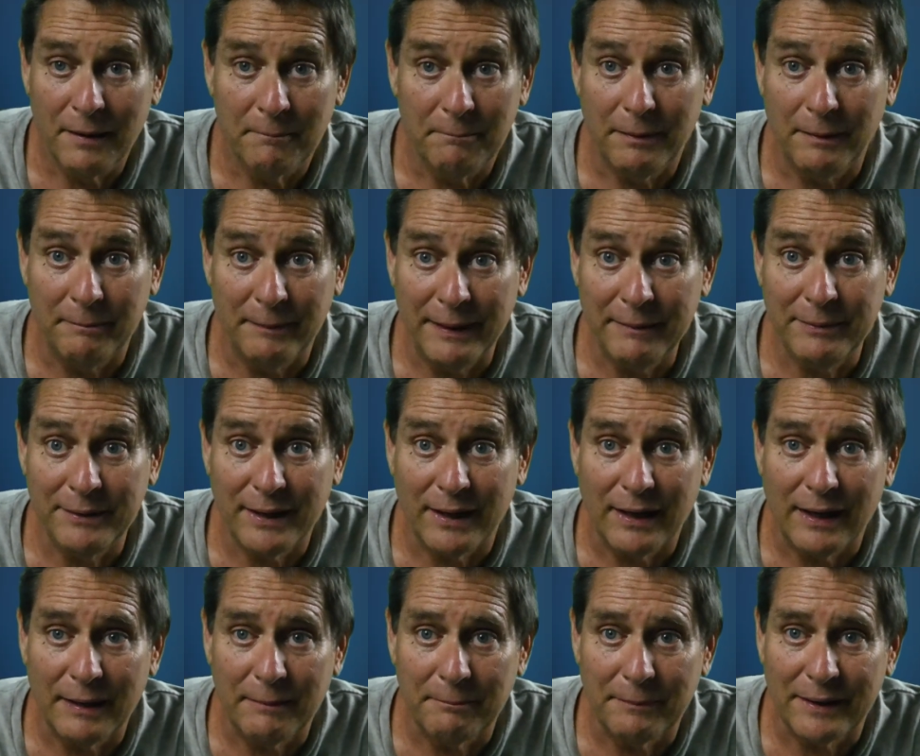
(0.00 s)
but maybe
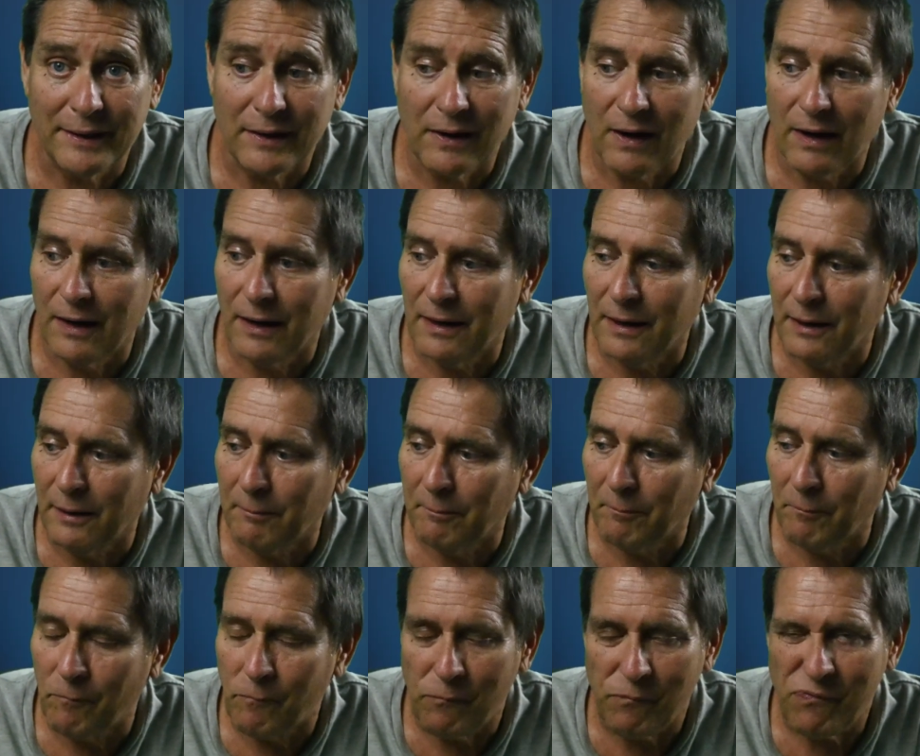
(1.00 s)
not. But
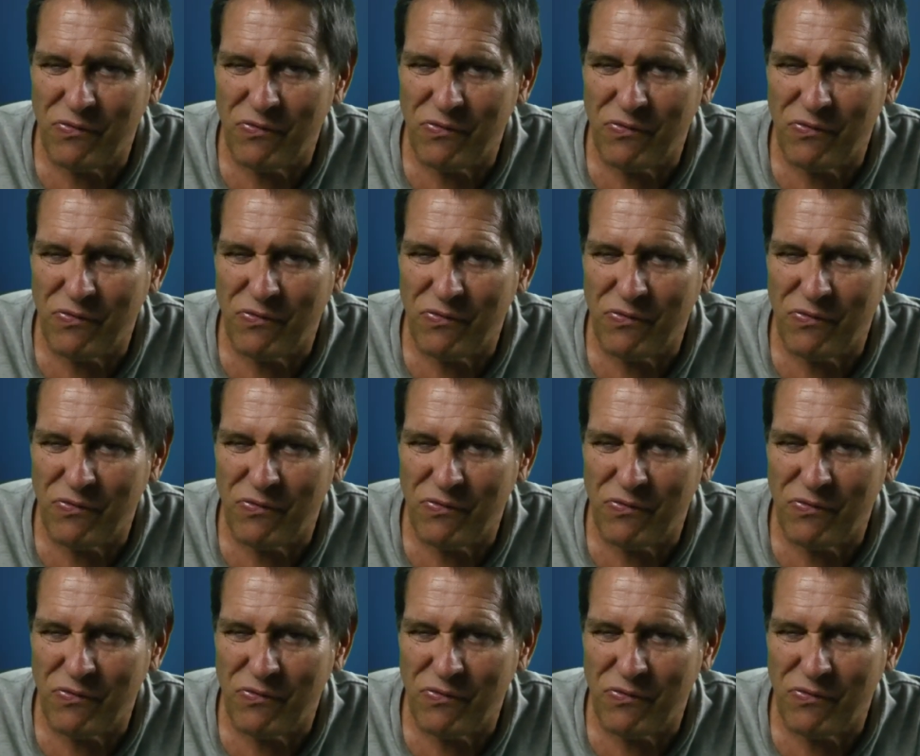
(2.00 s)
I